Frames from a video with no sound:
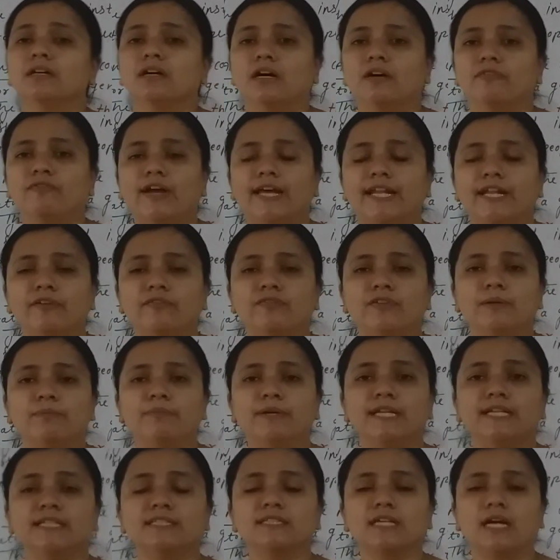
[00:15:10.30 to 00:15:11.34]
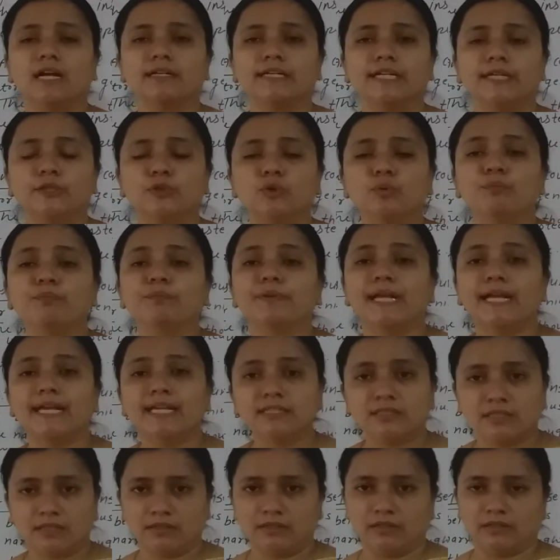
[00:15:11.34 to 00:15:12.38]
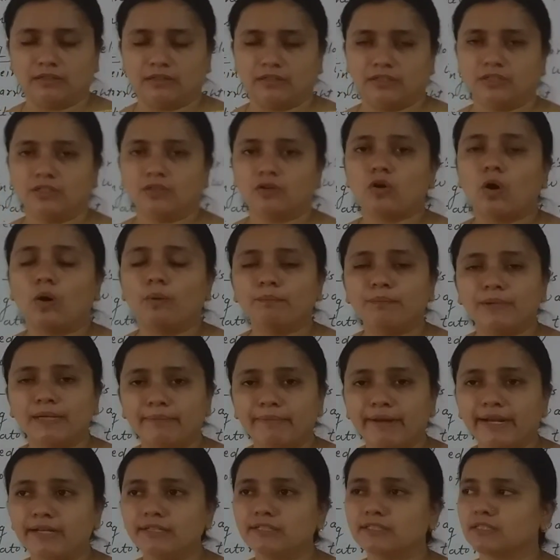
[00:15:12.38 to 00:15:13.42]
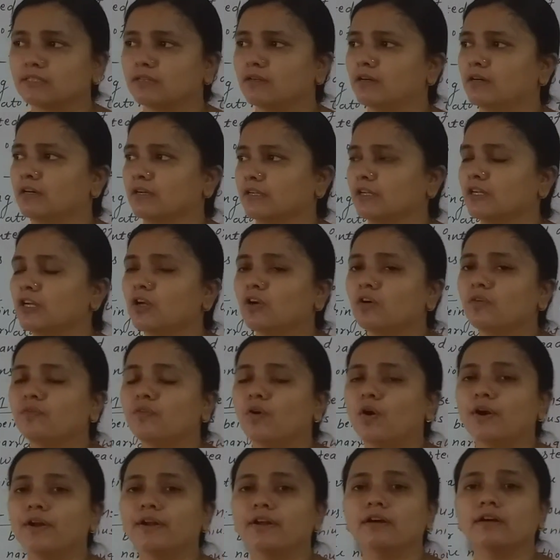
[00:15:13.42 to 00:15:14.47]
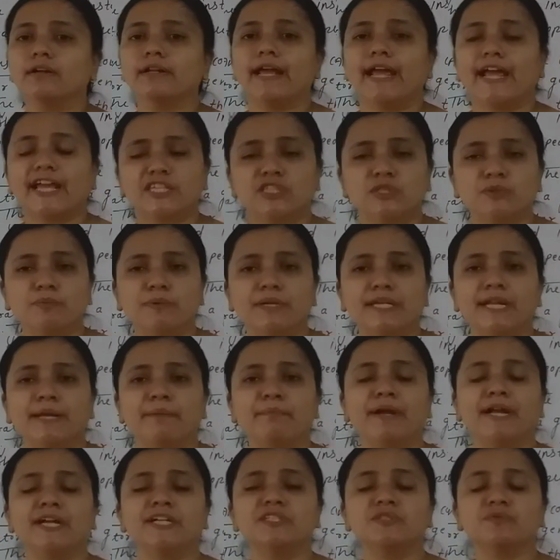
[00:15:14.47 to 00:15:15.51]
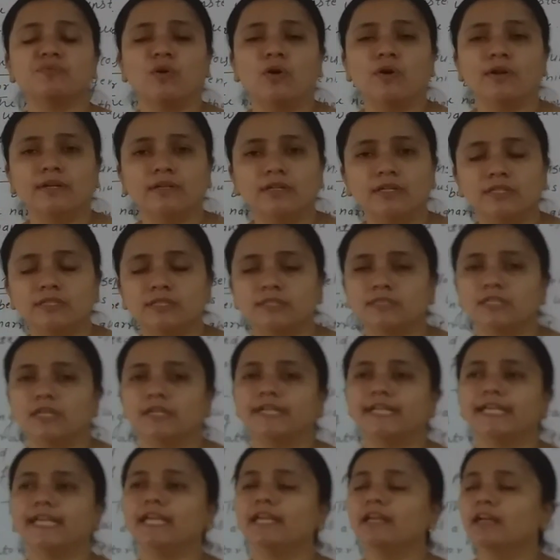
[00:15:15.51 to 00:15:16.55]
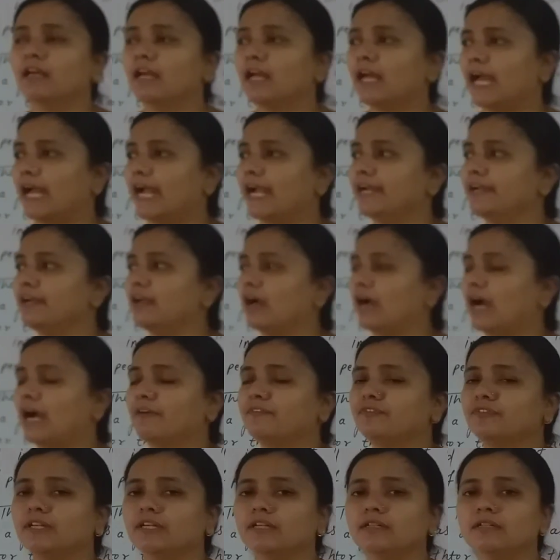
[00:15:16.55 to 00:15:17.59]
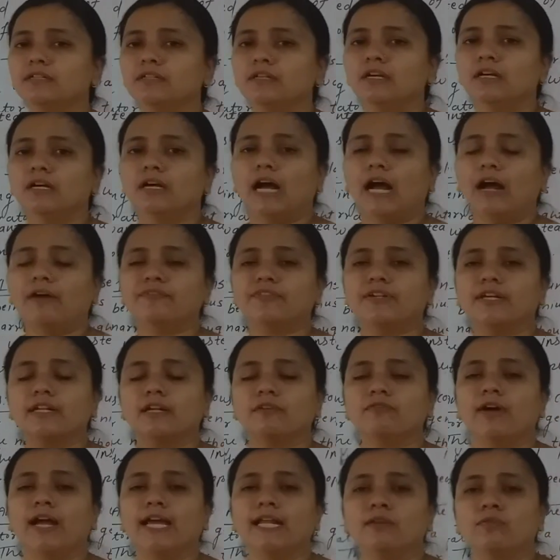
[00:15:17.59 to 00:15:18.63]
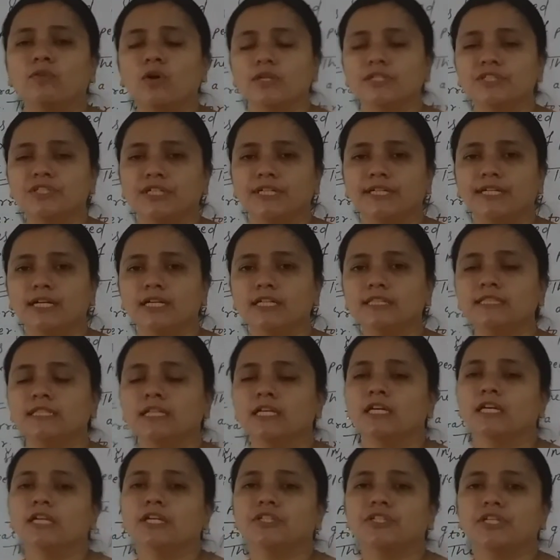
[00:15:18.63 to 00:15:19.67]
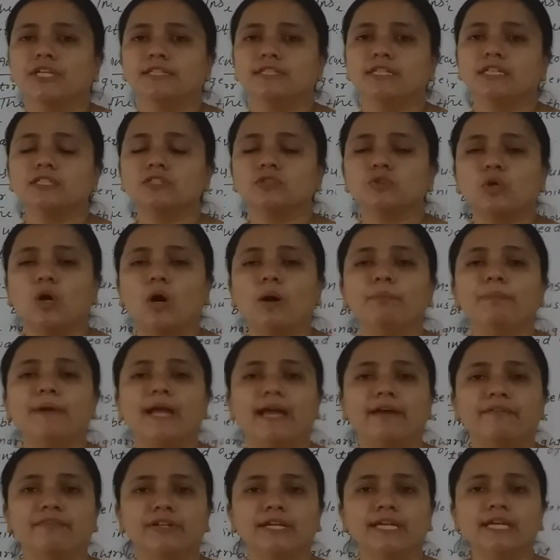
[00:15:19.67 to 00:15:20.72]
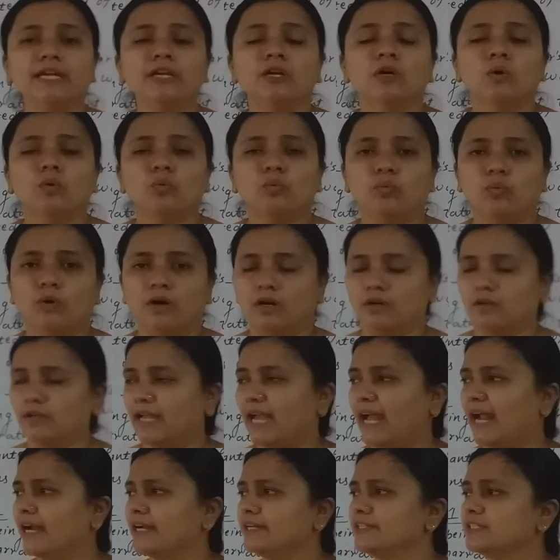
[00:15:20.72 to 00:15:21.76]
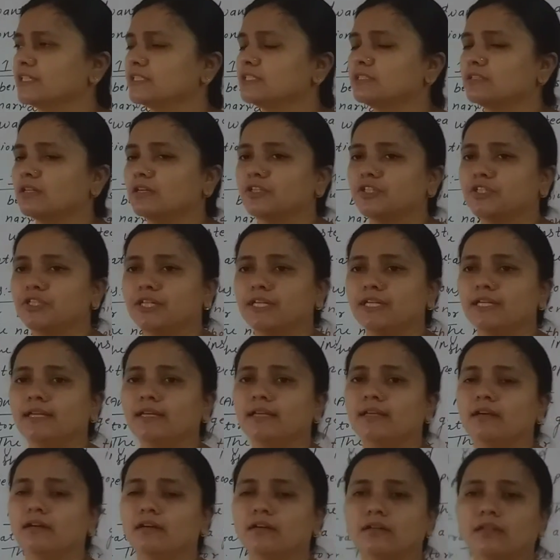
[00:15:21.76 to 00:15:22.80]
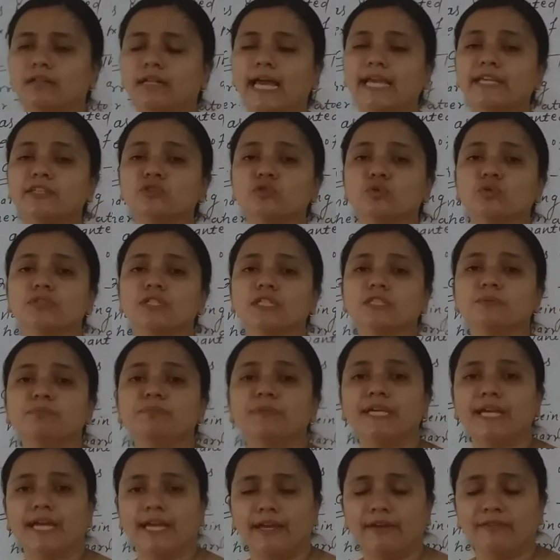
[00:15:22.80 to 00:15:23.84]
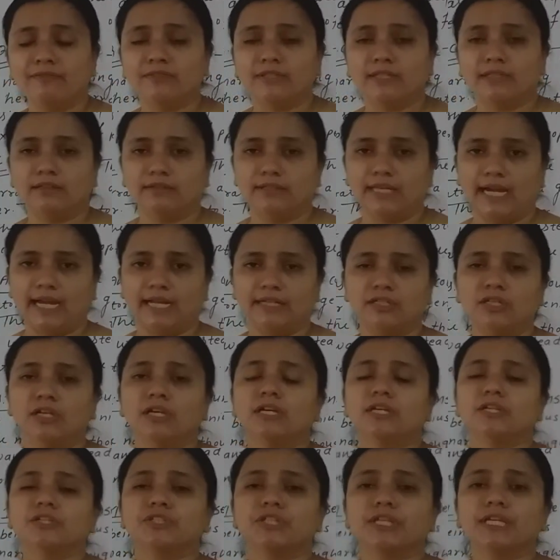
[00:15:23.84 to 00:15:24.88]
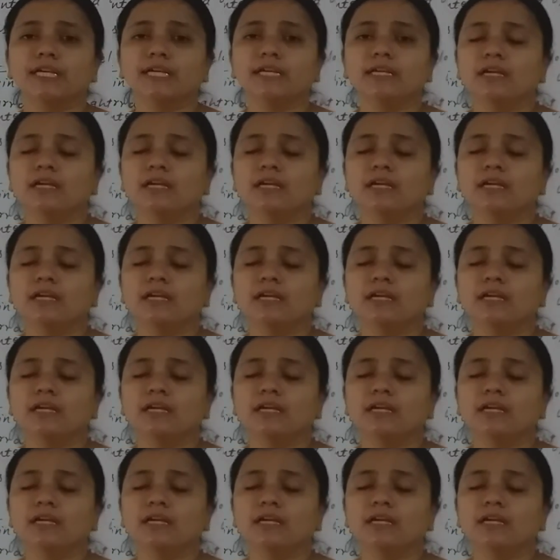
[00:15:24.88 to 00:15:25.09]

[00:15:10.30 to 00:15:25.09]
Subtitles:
When everybody started to praise her, compliments her for her experiments, for her study, and after a while what she does, she just stop every work and just she likes to just behave that she